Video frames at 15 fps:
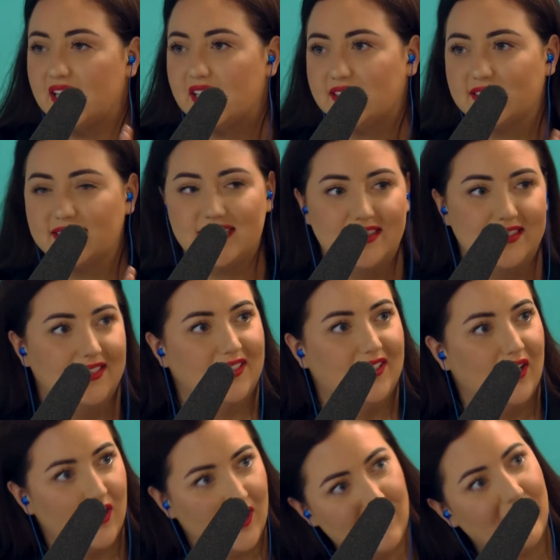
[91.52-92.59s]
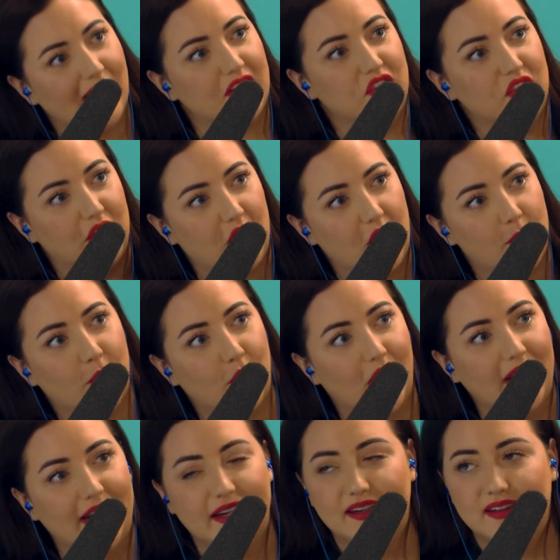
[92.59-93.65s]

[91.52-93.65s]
Yes. Round you go, Brian.